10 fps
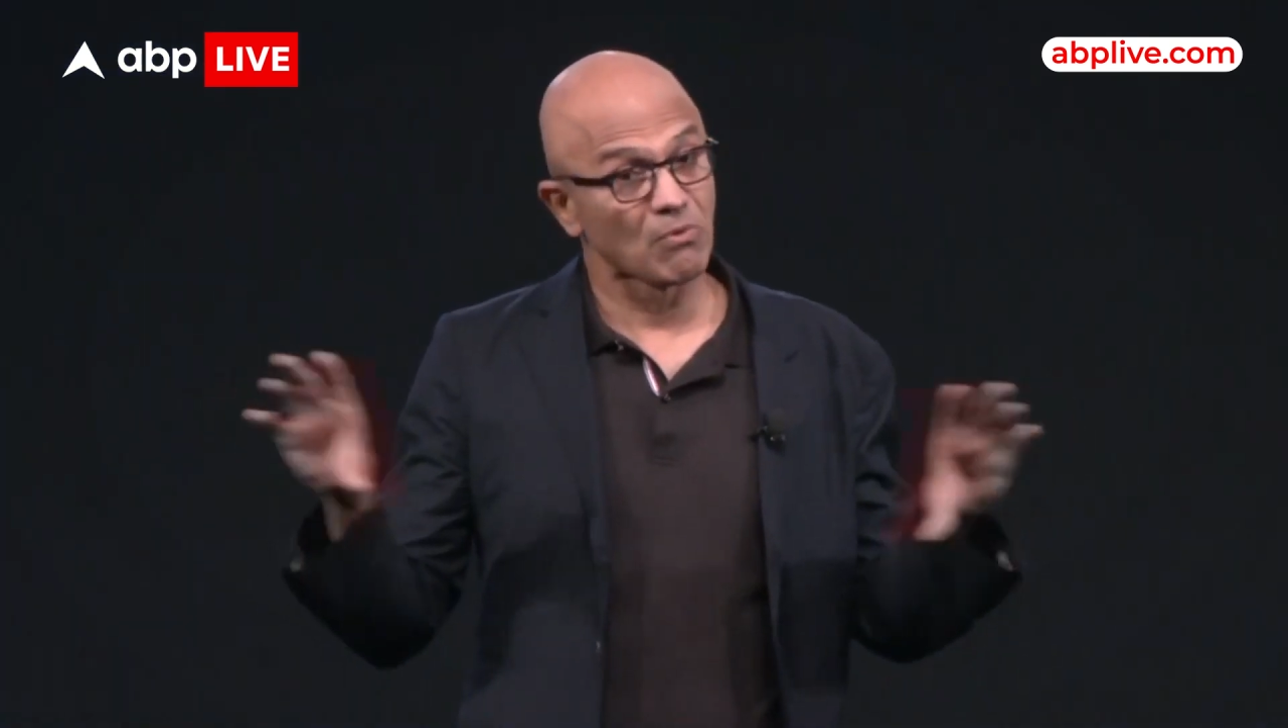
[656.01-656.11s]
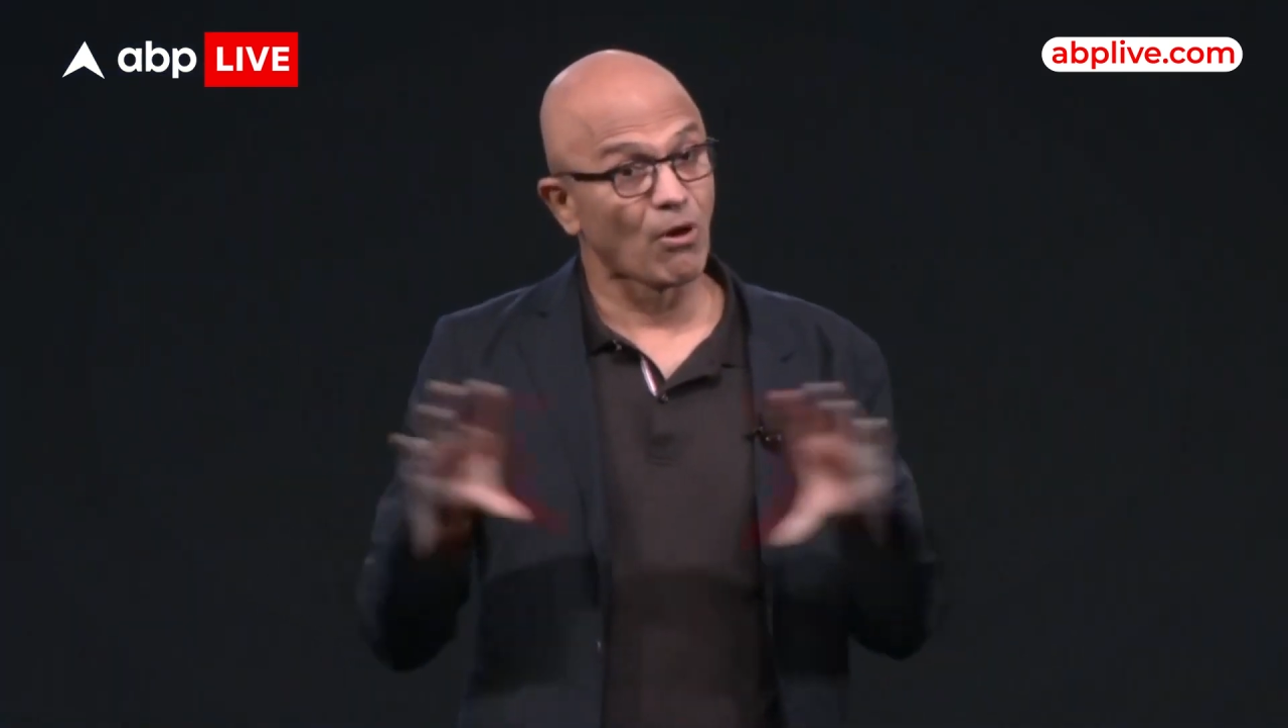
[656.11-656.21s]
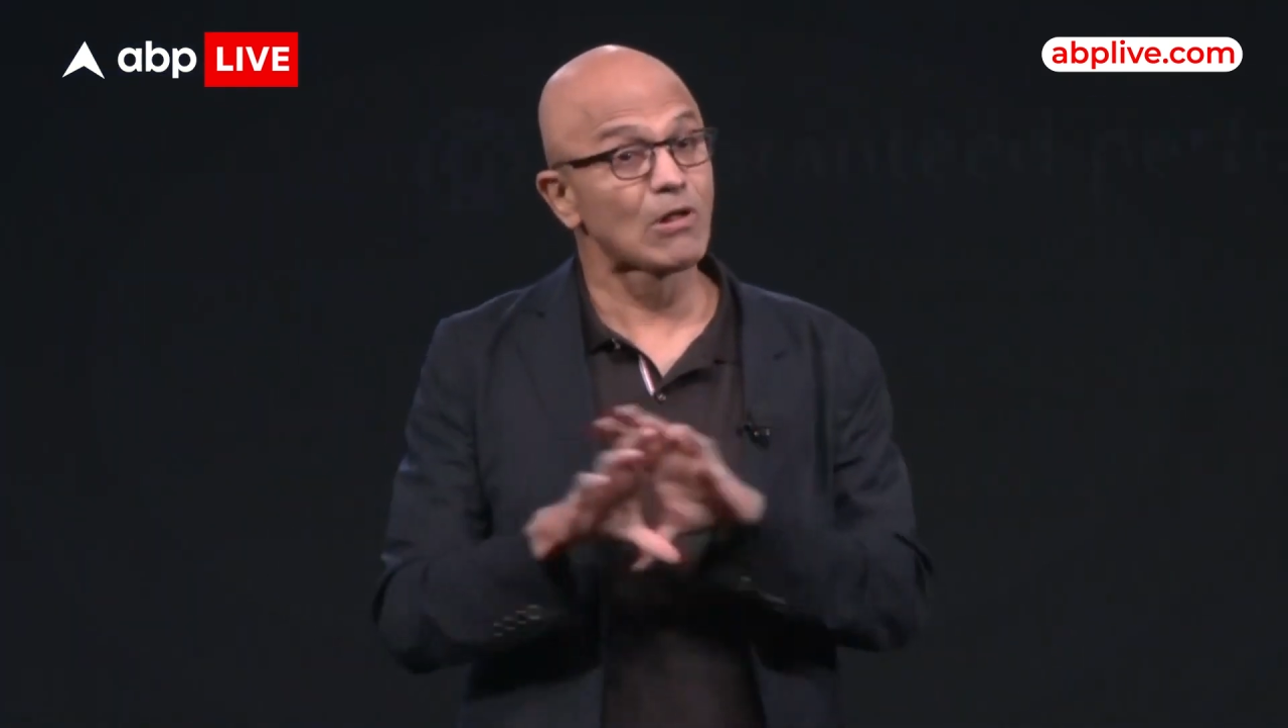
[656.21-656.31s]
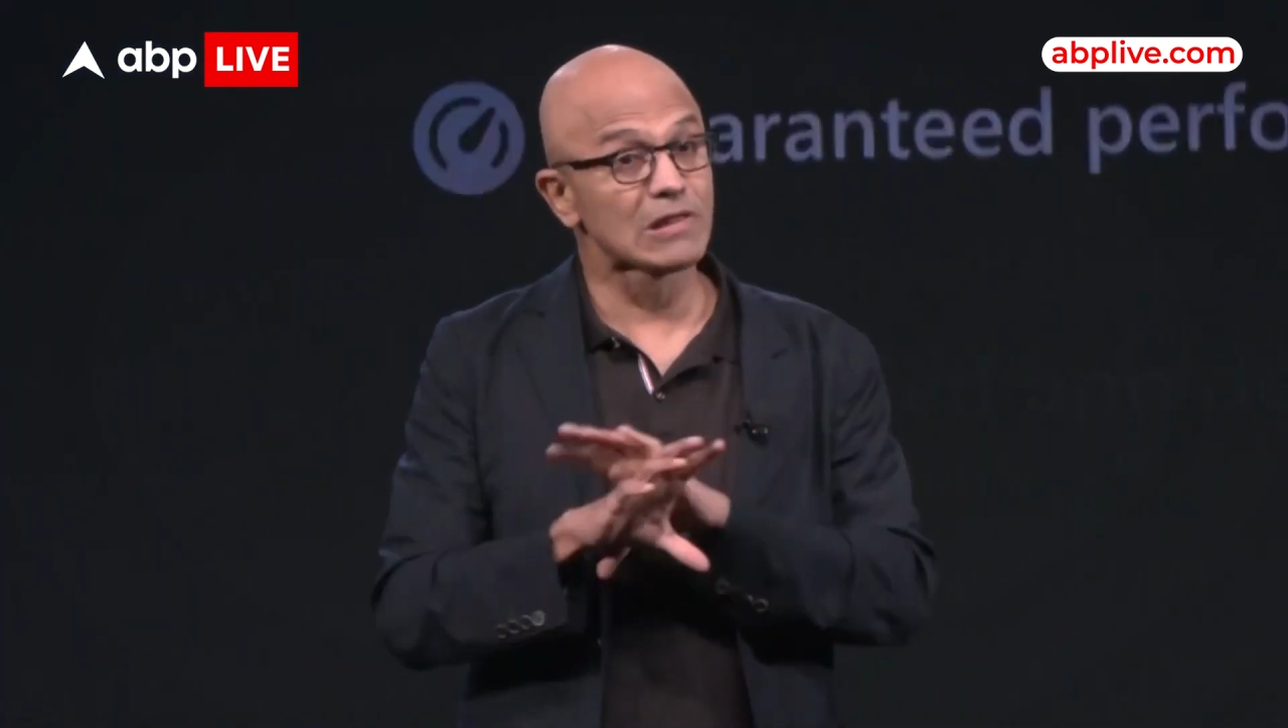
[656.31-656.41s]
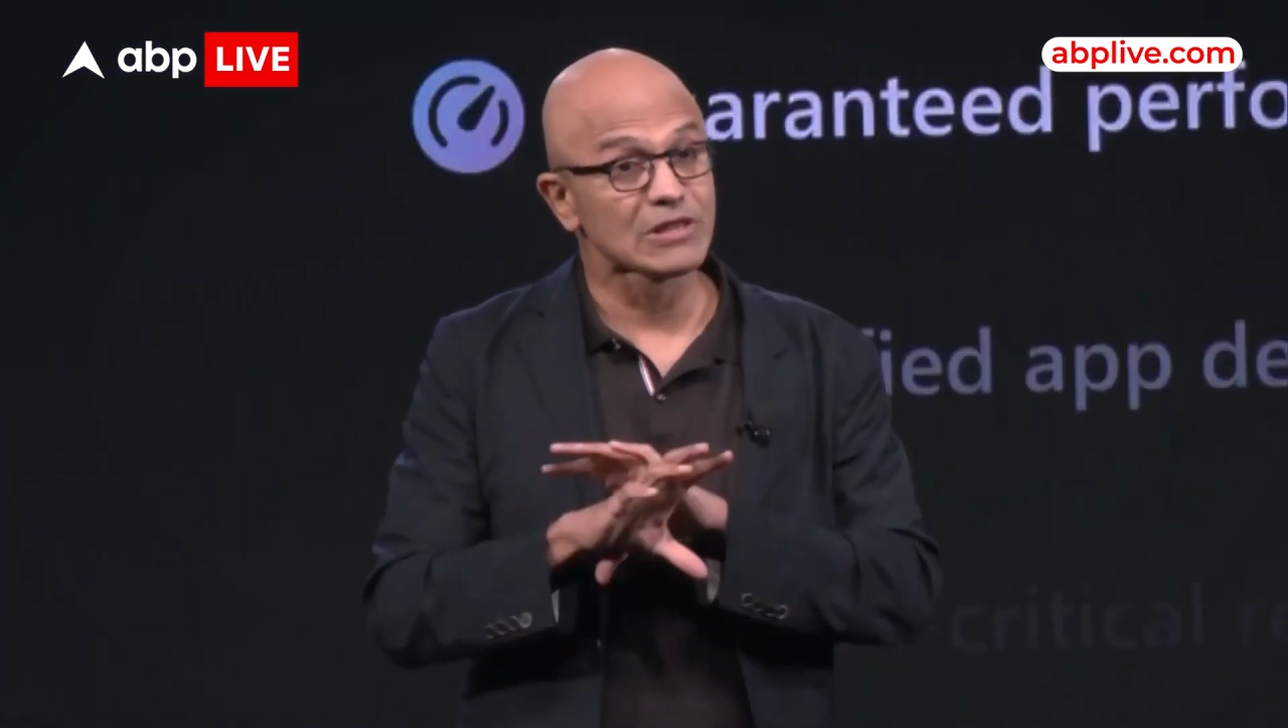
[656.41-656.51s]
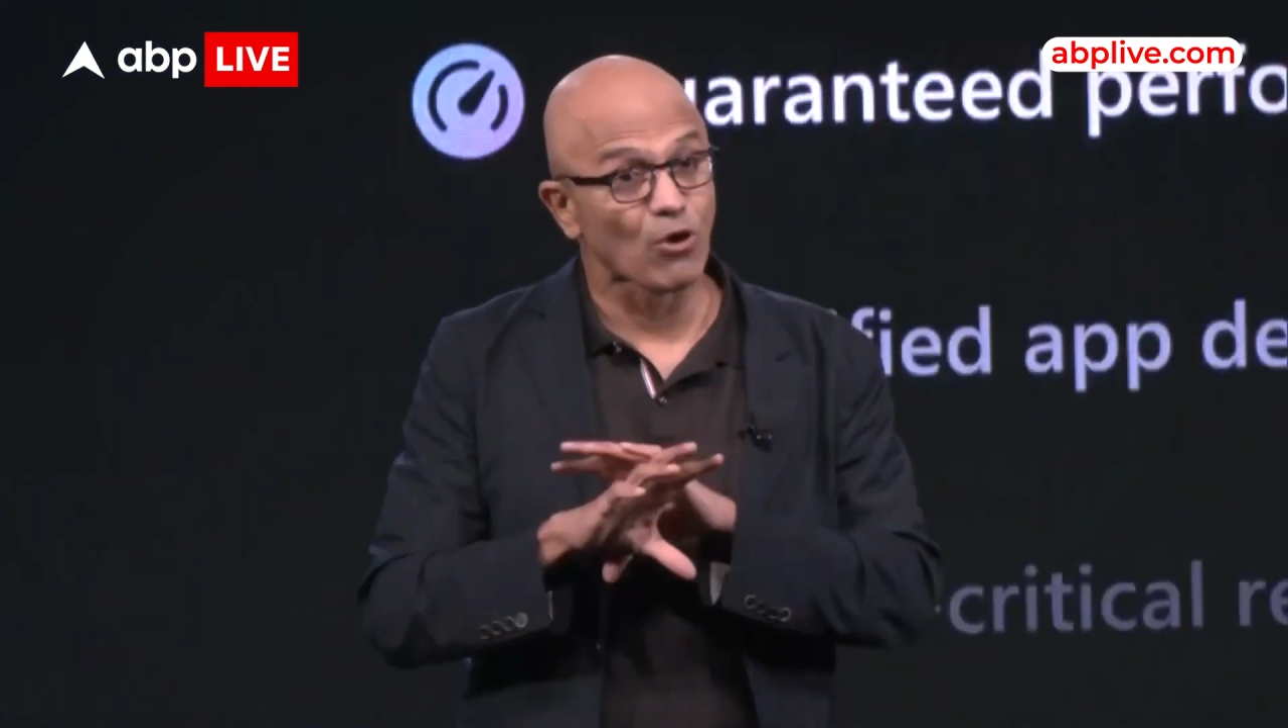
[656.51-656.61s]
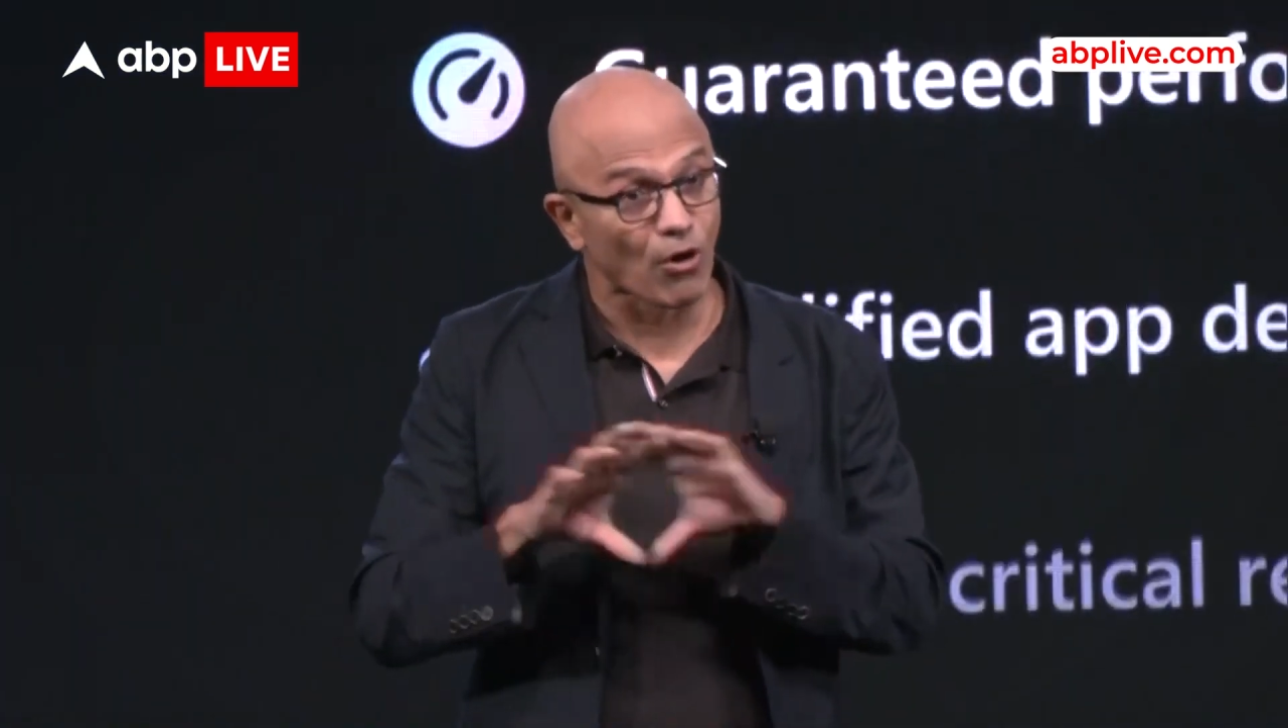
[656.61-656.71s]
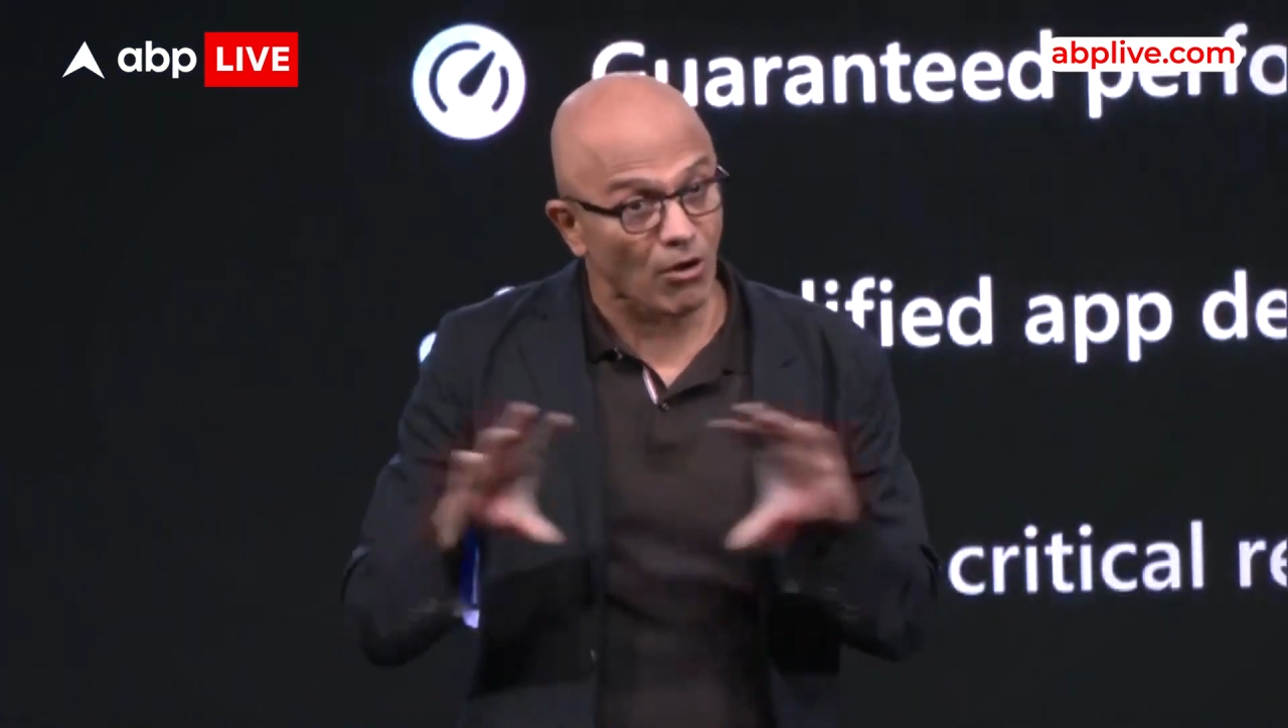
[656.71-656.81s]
all the